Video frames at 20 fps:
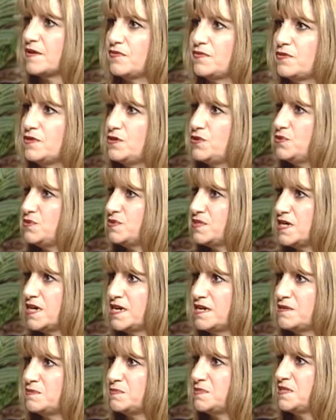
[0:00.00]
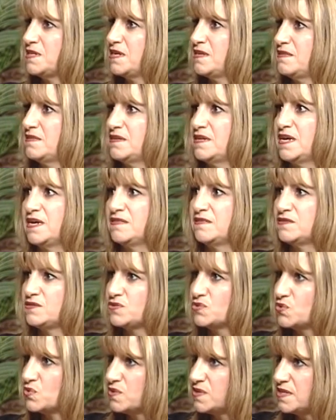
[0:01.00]
the news items and the
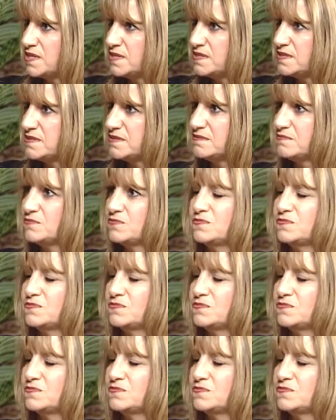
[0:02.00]
stories.